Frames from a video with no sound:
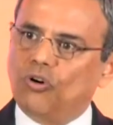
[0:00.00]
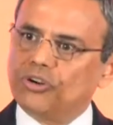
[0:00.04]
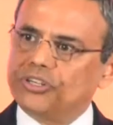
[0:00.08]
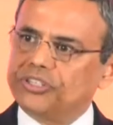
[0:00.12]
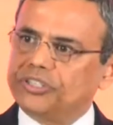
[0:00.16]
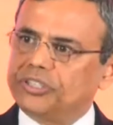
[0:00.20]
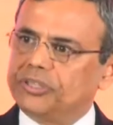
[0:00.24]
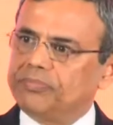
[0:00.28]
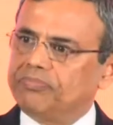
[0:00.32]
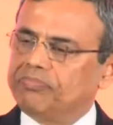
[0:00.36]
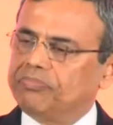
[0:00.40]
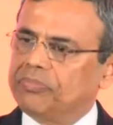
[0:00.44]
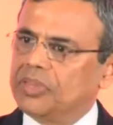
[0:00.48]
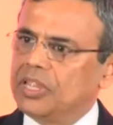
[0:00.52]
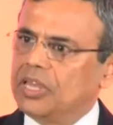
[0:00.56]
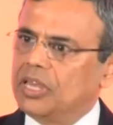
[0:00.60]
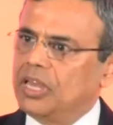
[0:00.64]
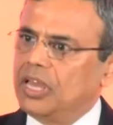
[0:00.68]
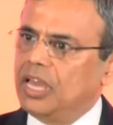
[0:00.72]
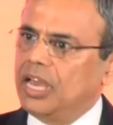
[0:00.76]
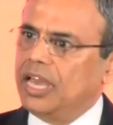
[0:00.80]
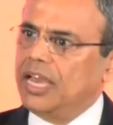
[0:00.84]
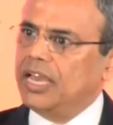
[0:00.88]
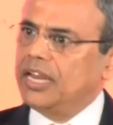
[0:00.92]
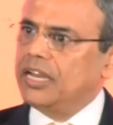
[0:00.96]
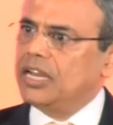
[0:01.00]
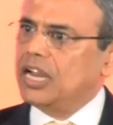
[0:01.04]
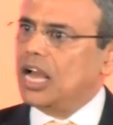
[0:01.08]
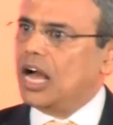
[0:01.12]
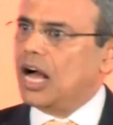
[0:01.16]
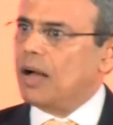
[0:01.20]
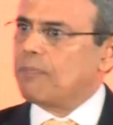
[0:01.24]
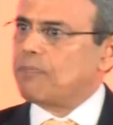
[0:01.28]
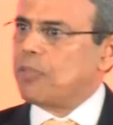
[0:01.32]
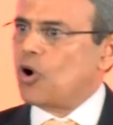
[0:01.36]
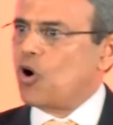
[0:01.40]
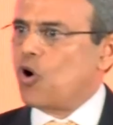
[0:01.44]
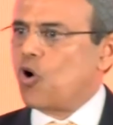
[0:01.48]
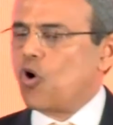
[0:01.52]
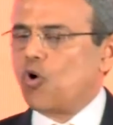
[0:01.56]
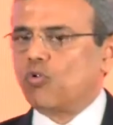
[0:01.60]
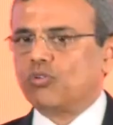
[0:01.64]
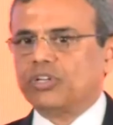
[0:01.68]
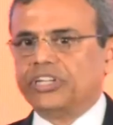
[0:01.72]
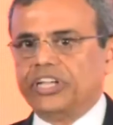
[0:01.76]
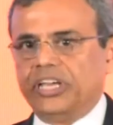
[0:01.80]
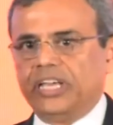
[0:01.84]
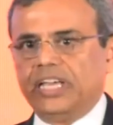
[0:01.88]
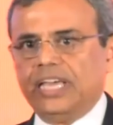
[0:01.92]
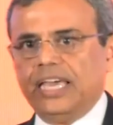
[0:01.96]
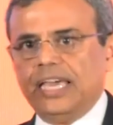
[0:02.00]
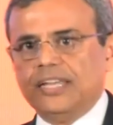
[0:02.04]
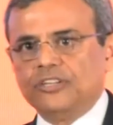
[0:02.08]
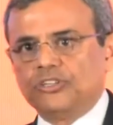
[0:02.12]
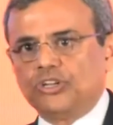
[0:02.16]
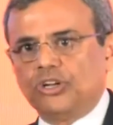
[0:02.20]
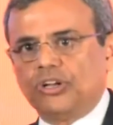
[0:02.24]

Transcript: order, in upholding